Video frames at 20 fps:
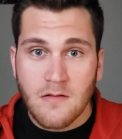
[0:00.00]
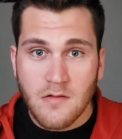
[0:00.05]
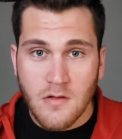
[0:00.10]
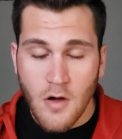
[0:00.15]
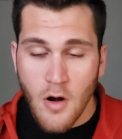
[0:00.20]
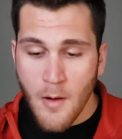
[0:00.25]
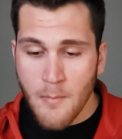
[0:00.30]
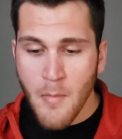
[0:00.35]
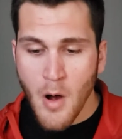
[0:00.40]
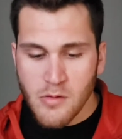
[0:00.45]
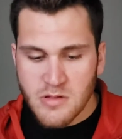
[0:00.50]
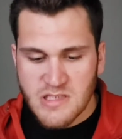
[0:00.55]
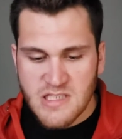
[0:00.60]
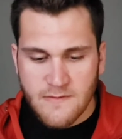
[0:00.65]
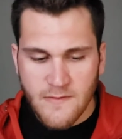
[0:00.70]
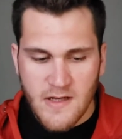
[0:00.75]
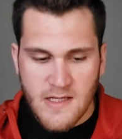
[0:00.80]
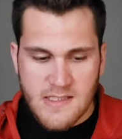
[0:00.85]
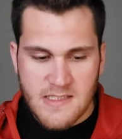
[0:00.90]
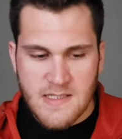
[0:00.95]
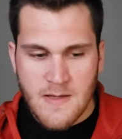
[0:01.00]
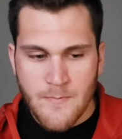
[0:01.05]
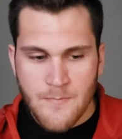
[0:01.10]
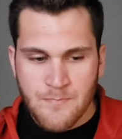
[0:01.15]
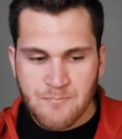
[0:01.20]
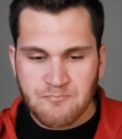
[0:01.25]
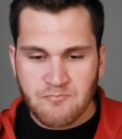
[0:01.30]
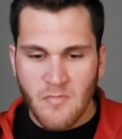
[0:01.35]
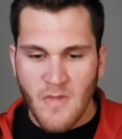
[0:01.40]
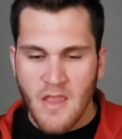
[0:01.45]
You know, most of us
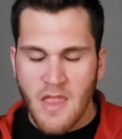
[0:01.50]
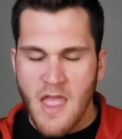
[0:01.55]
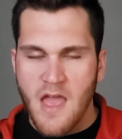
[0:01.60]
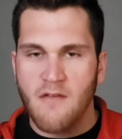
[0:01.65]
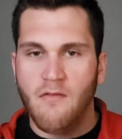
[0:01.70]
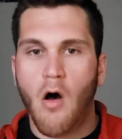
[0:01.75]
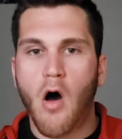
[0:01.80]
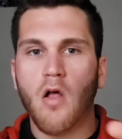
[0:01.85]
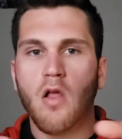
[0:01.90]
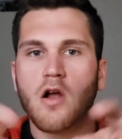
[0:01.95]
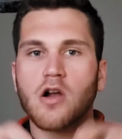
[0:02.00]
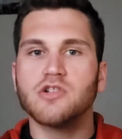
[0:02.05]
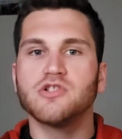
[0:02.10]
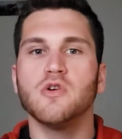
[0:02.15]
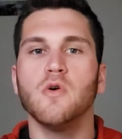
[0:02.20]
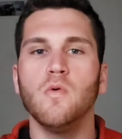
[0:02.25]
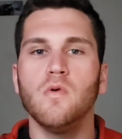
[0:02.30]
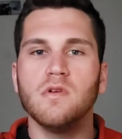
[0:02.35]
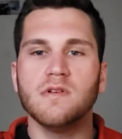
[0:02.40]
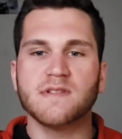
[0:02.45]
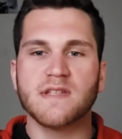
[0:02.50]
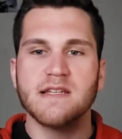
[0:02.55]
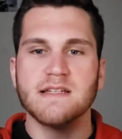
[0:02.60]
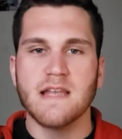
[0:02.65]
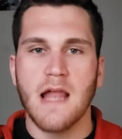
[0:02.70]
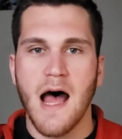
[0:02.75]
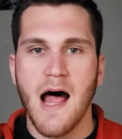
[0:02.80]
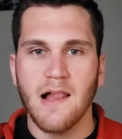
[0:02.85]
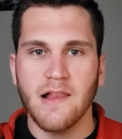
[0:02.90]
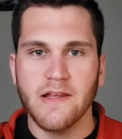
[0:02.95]
have all our tools and
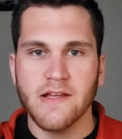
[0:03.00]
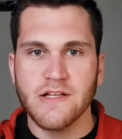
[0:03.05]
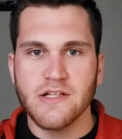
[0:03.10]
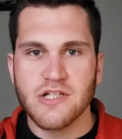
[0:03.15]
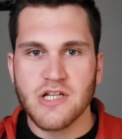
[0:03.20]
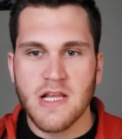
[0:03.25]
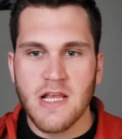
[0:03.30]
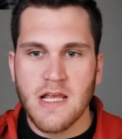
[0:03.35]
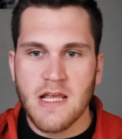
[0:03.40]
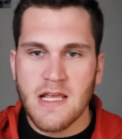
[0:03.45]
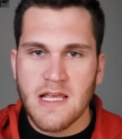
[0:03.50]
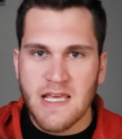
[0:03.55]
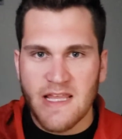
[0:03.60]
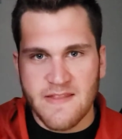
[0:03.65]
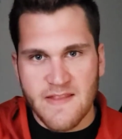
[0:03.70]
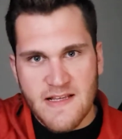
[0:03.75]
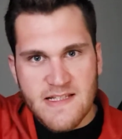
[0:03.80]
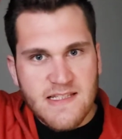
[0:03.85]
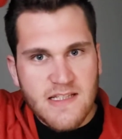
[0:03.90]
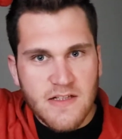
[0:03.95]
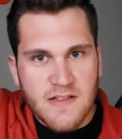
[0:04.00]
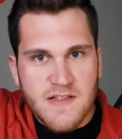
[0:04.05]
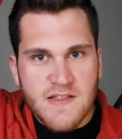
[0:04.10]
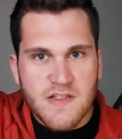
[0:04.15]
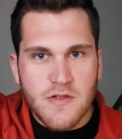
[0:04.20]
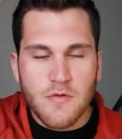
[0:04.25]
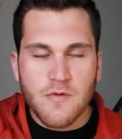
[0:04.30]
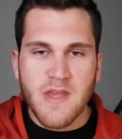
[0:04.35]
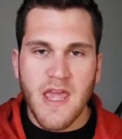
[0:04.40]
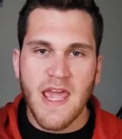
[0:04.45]
knowledge in this little
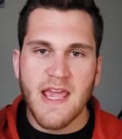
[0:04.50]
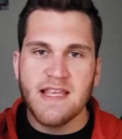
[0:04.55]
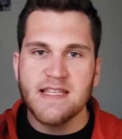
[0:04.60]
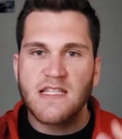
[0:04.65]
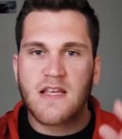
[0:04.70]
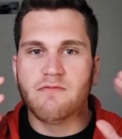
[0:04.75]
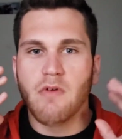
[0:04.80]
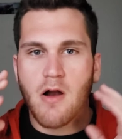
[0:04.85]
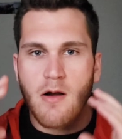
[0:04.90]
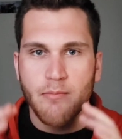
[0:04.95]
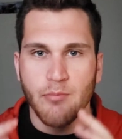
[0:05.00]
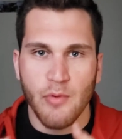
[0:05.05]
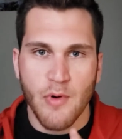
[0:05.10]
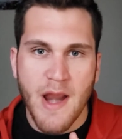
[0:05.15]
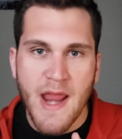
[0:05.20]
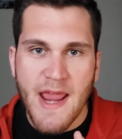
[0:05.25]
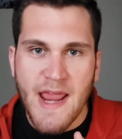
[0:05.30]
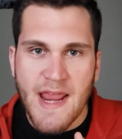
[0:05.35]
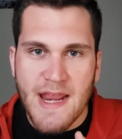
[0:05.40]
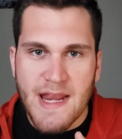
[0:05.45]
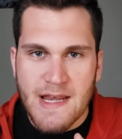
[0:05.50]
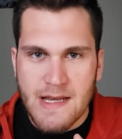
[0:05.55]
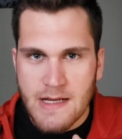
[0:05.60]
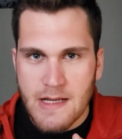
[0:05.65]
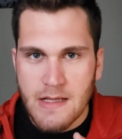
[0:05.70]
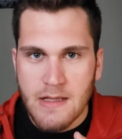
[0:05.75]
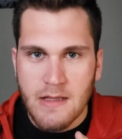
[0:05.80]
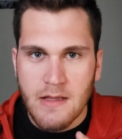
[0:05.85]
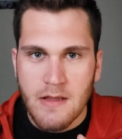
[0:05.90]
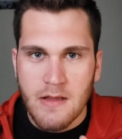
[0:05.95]
suitcase of our brain
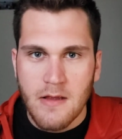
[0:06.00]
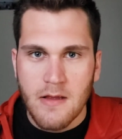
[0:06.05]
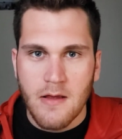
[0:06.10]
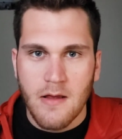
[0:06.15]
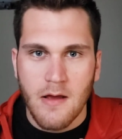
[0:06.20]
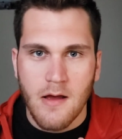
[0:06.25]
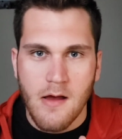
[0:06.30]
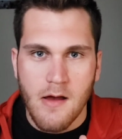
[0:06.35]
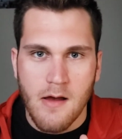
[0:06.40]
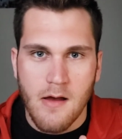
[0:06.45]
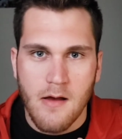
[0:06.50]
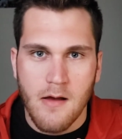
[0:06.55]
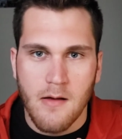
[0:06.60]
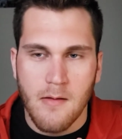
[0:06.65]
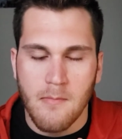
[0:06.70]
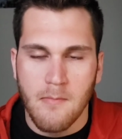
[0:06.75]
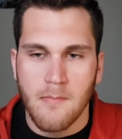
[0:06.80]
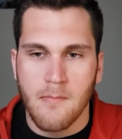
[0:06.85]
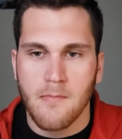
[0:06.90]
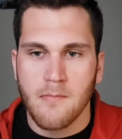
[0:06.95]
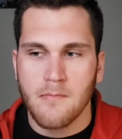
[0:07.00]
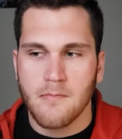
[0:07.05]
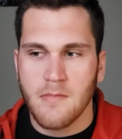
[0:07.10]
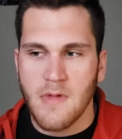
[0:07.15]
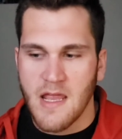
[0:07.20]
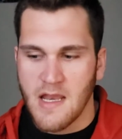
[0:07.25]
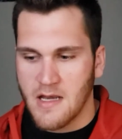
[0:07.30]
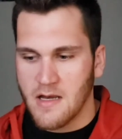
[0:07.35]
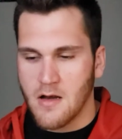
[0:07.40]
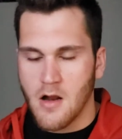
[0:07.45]
and
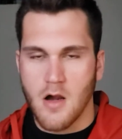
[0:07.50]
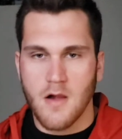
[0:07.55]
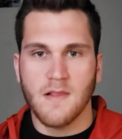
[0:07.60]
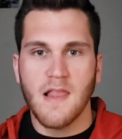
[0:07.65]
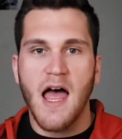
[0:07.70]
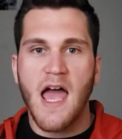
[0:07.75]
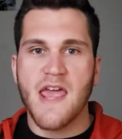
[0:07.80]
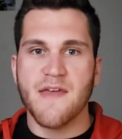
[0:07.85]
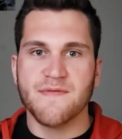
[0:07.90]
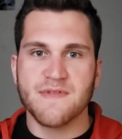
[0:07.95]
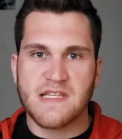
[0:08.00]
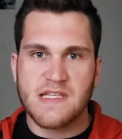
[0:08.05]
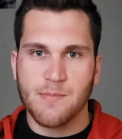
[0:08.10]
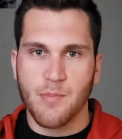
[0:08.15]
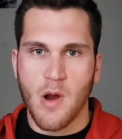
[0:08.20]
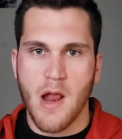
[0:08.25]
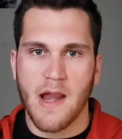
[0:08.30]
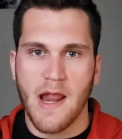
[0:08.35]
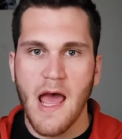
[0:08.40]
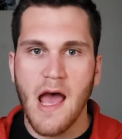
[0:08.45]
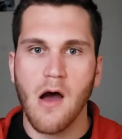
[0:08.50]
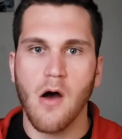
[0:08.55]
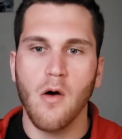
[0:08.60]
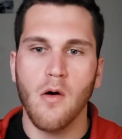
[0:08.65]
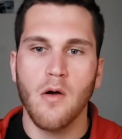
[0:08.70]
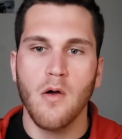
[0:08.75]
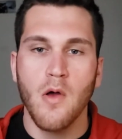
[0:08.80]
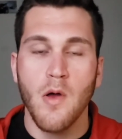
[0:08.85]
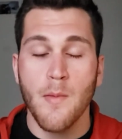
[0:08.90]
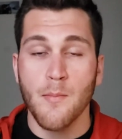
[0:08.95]
in our life spread
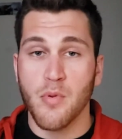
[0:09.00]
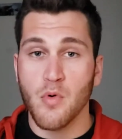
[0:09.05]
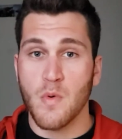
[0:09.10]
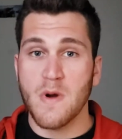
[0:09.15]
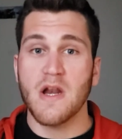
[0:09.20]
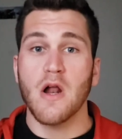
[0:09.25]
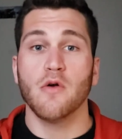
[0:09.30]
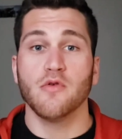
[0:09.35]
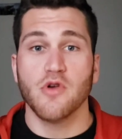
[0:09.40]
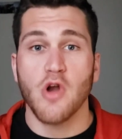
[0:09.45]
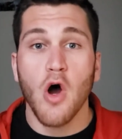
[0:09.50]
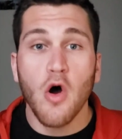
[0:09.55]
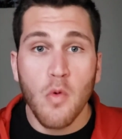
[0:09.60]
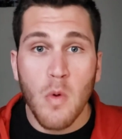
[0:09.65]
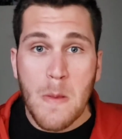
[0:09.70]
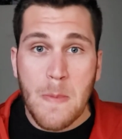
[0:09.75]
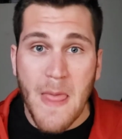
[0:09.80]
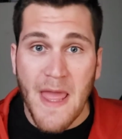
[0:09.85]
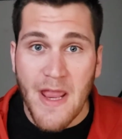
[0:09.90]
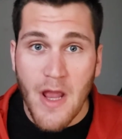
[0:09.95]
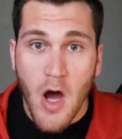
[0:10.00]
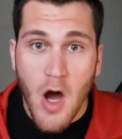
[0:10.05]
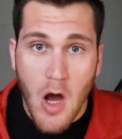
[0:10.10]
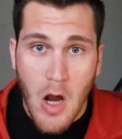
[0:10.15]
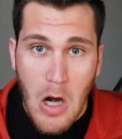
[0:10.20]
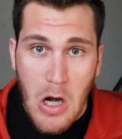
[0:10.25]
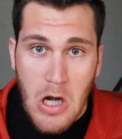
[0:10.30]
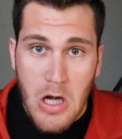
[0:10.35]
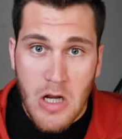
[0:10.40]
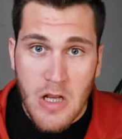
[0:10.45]
out, but we don't know what they
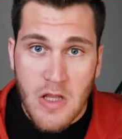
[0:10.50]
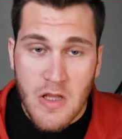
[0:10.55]
are.